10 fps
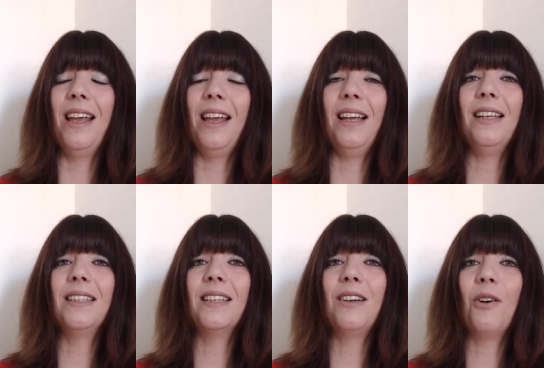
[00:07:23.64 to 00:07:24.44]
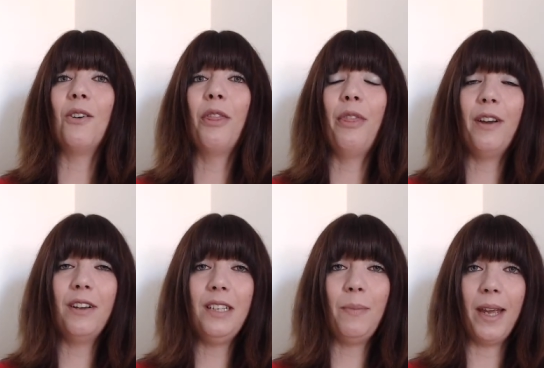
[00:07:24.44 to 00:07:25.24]
It's got
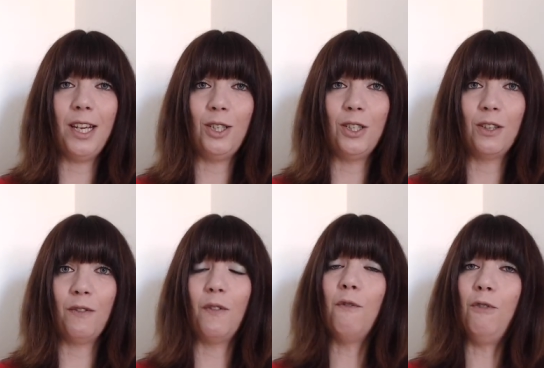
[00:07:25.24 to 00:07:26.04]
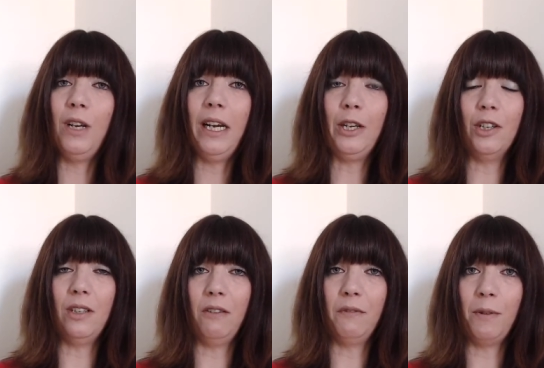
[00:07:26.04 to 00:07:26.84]
30 pages of really
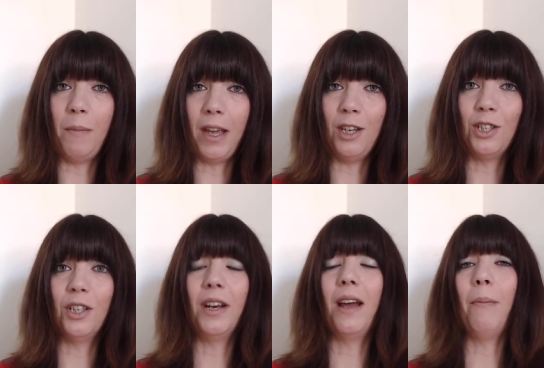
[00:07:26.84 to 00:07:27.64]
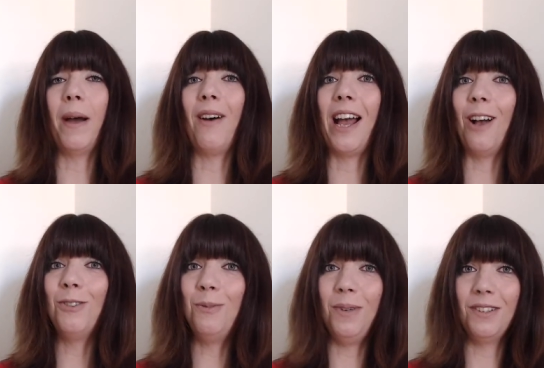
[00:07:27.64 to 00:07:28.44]
good information about
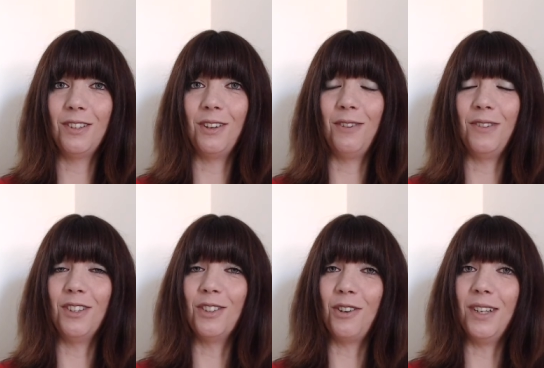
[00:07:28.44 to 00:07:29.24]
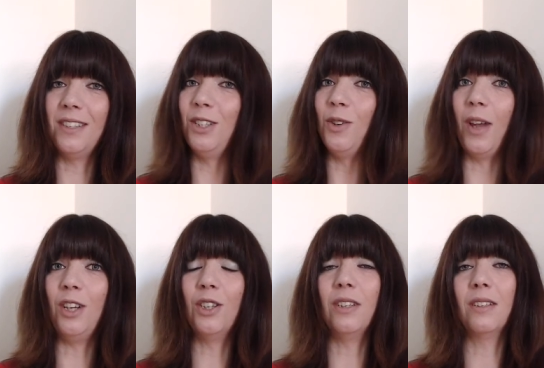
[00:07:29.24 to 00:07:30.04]
how to be assertive in certain
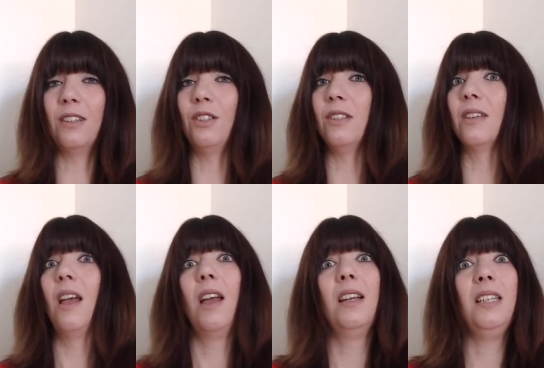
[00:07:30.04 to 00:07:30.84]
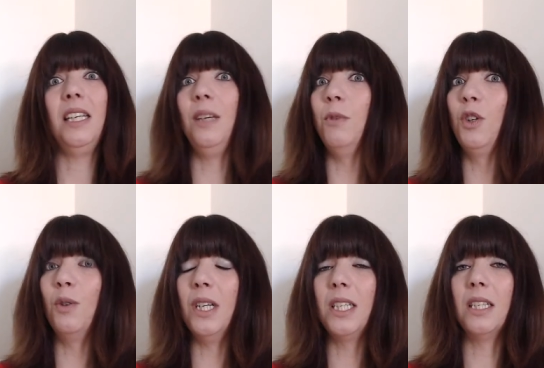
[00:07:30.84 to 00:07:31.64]
situations, such as dealing with
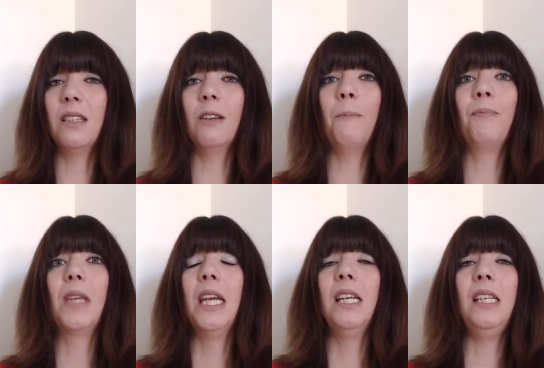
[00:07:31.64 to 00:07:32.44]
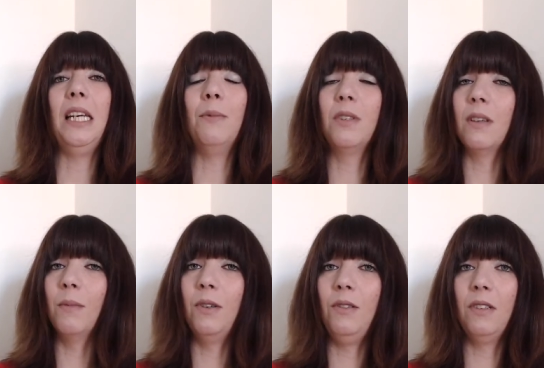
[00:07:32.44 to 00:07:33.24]
criticism, dealing with
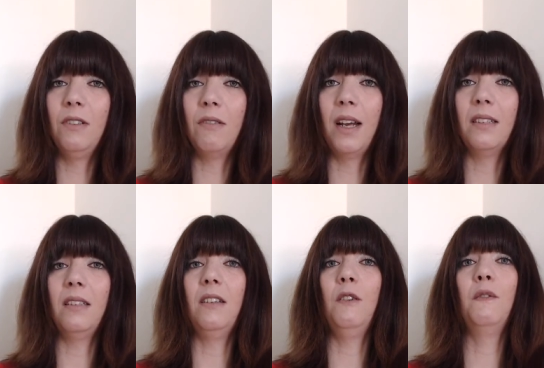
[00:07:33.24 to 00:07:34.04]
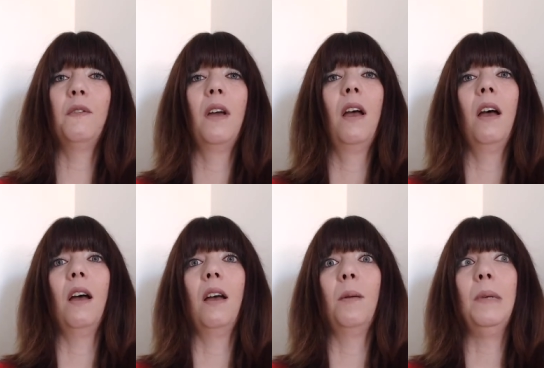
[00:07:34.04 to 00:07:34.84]
someone who's aggressive,
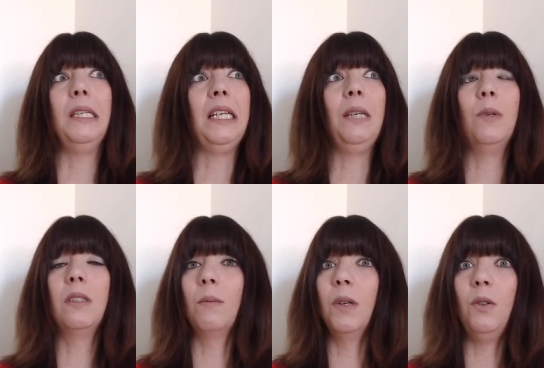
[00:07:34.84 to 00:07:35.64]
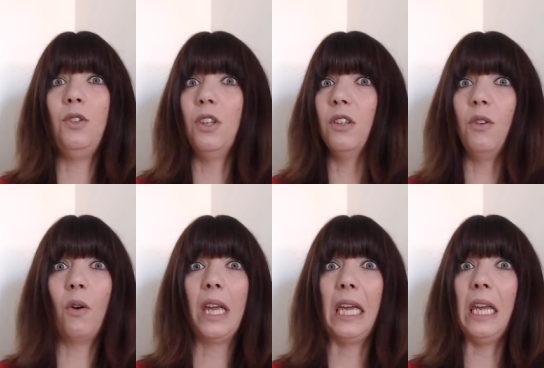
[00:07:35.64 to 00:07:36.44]
um, dealing with someone who's just
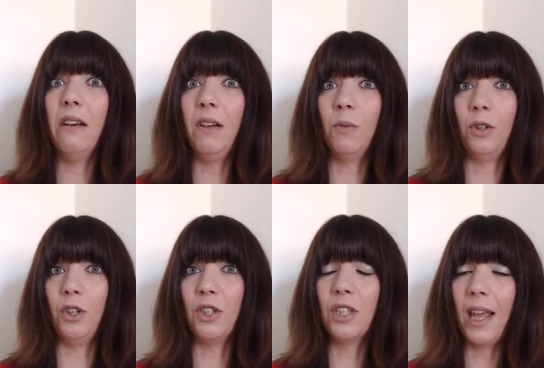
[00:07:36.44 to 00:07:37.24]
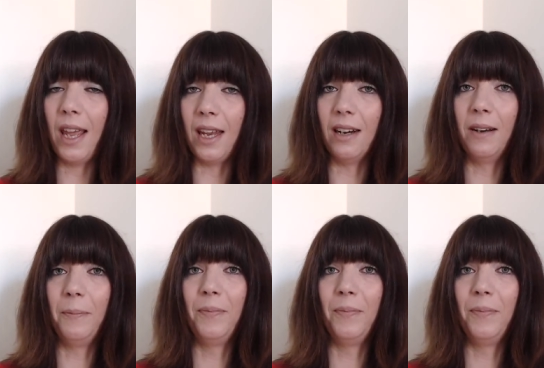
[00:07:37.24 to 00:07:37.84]
not hearing what you're saying.